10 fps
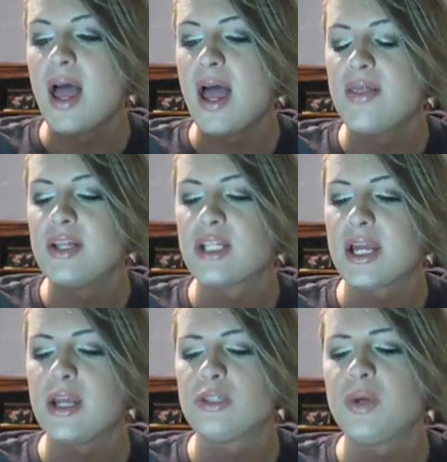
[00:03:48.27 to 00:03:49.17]
And then
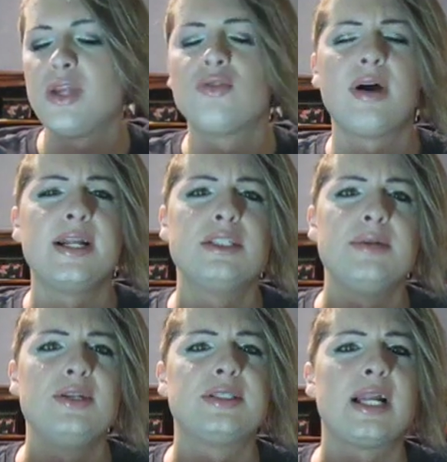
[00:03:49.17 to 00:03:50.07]
Jackie goes, Well, you threatened
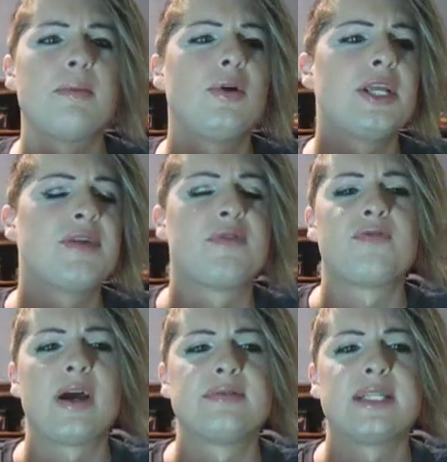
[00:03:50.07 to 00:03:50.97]
me. You said I'm only here for
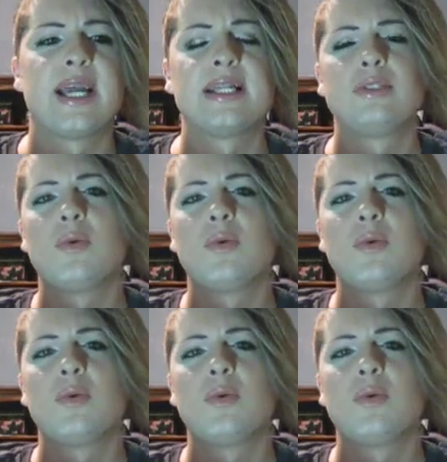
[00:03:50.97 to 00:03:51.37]
five seconds.